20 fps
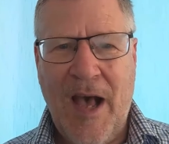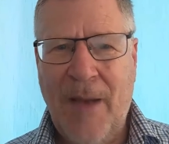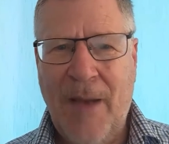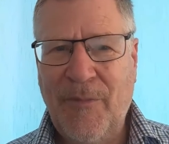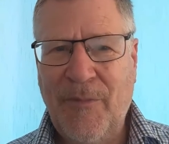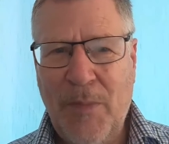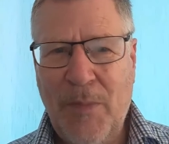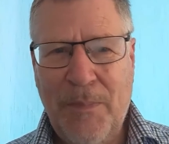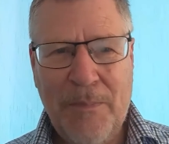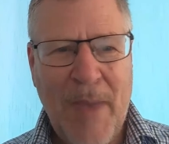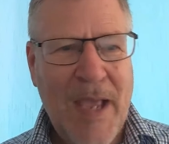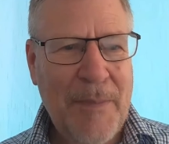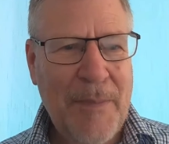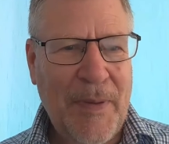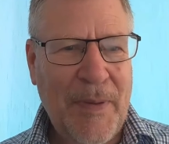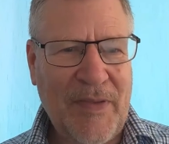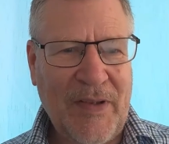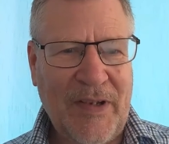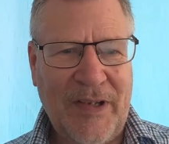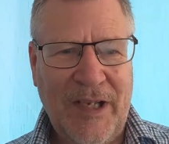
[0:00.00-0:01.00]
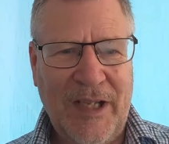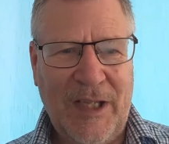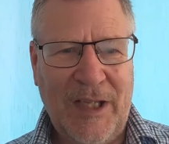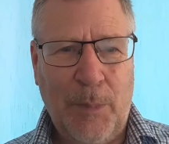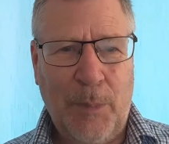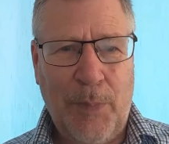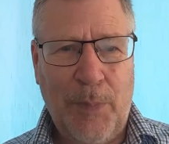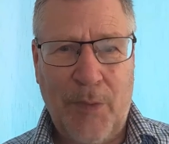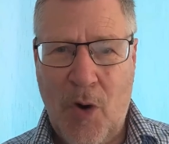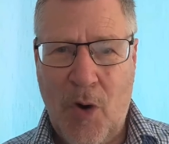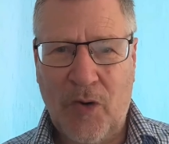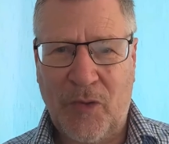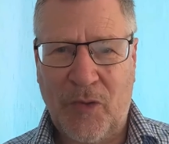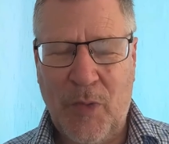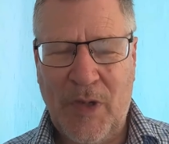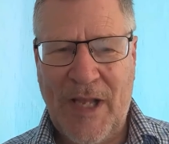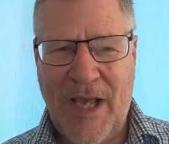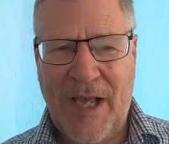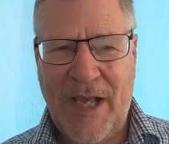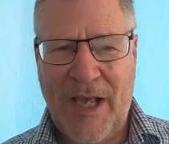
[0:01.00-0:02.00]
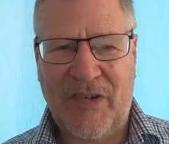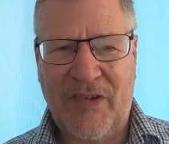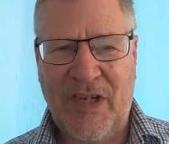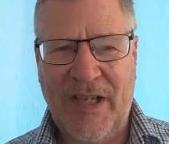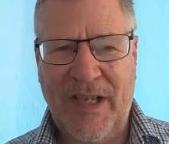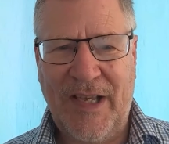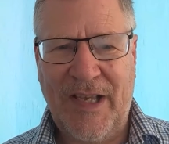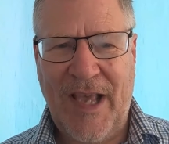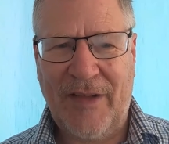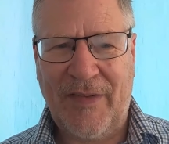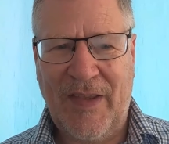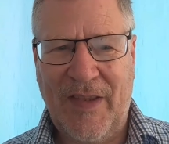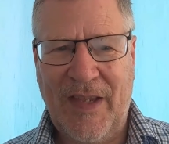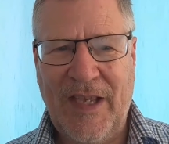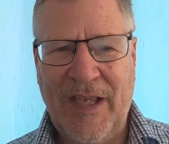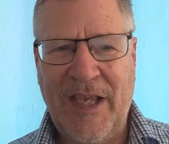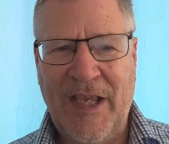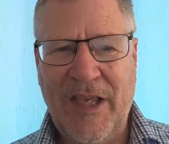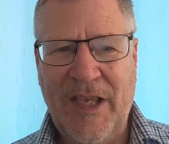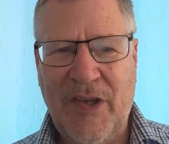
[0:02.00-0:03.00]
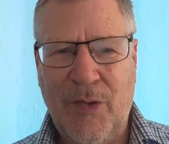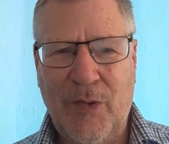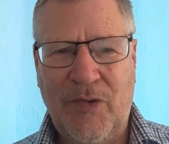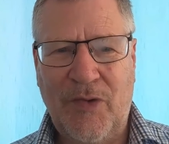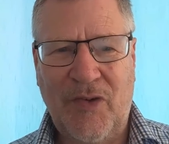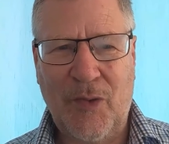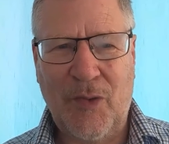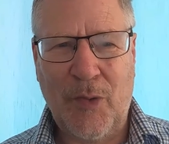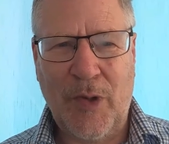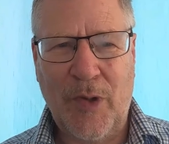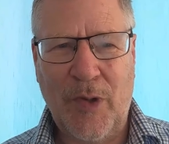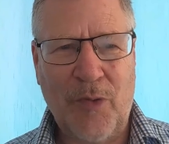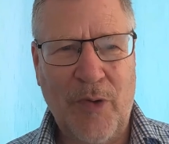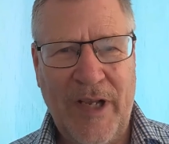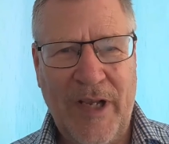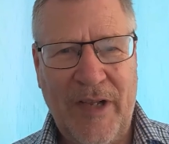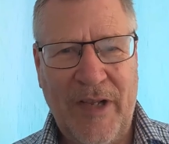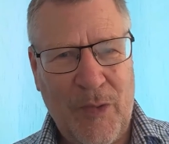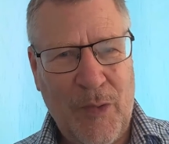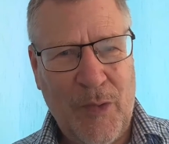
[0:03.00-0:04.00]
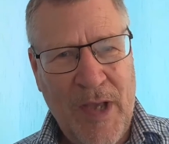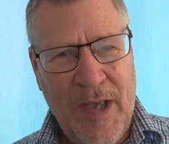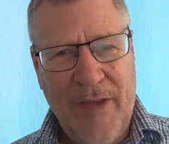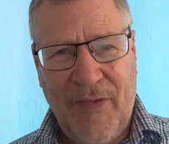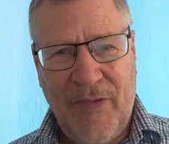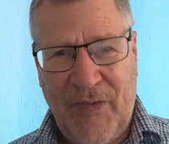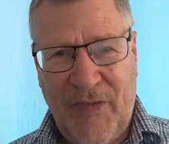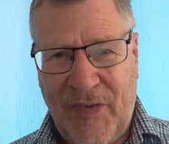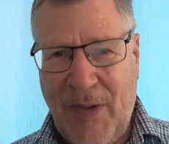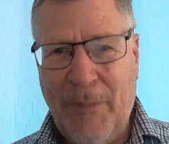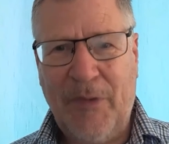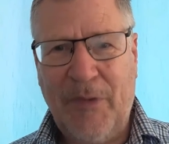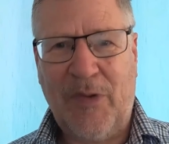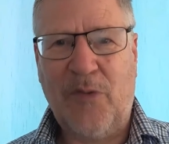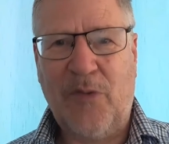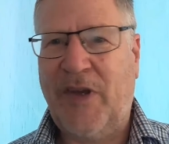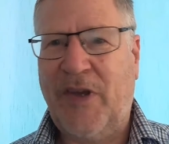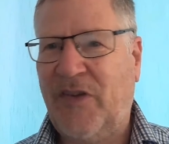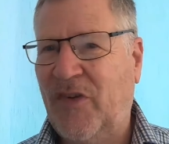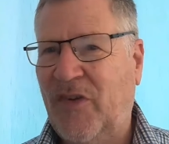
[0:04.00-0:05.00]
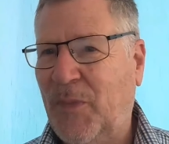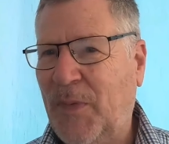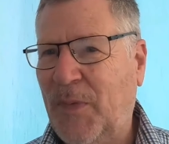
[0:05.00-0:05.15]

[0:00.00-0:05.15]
So it may be that a little prod will actually get the EU to agree to some of the fixes,